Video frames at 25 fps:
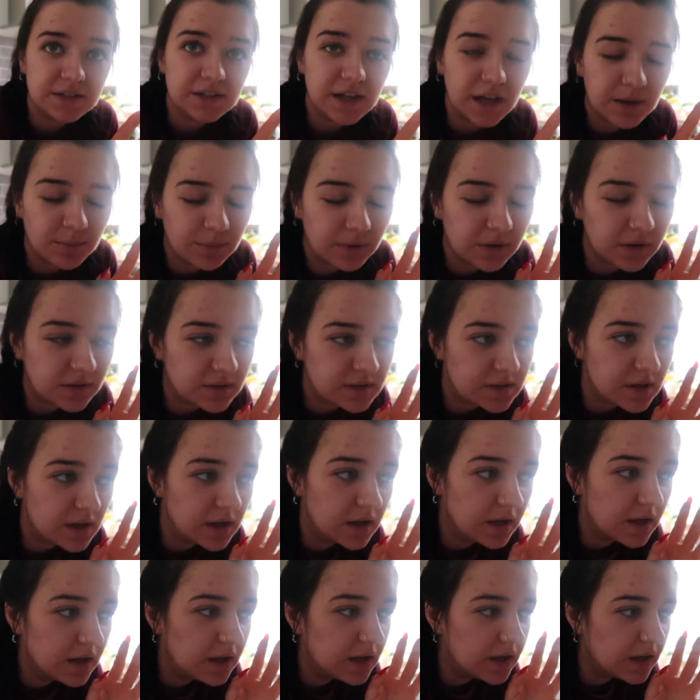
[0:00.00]
today because
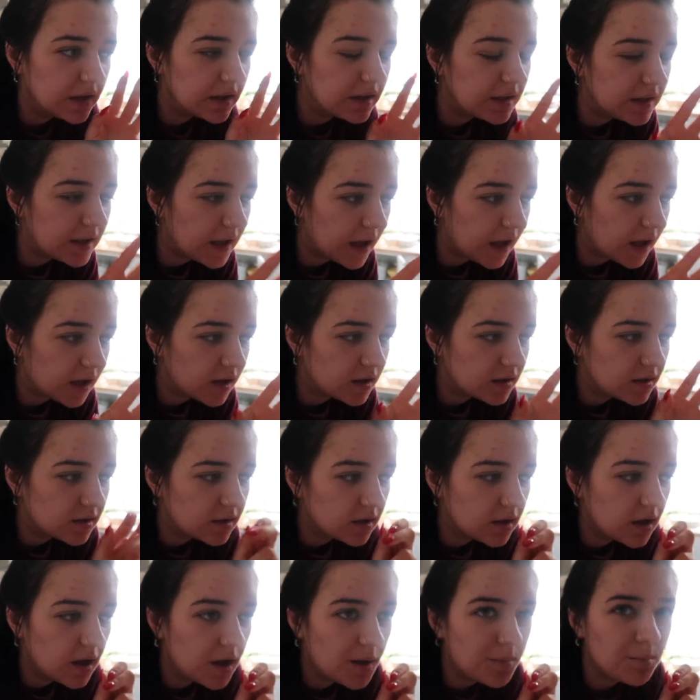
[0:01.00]

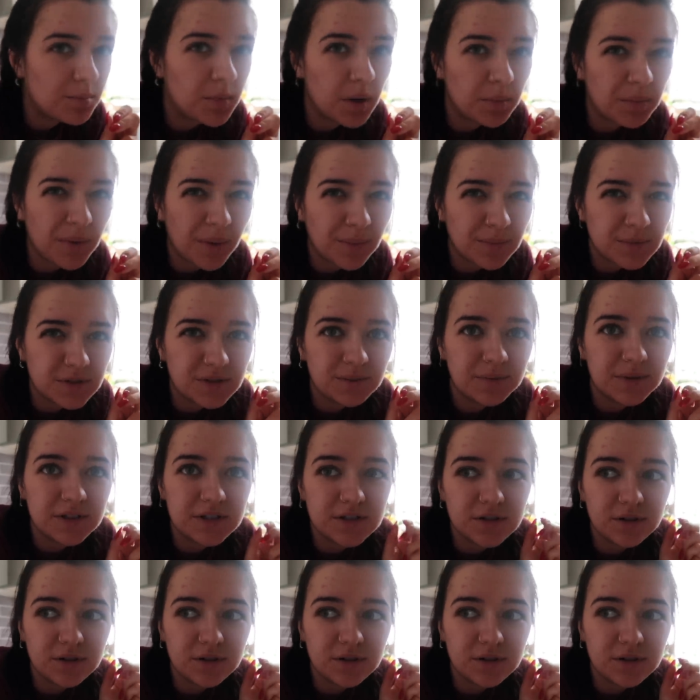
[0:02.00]
my bum's a bit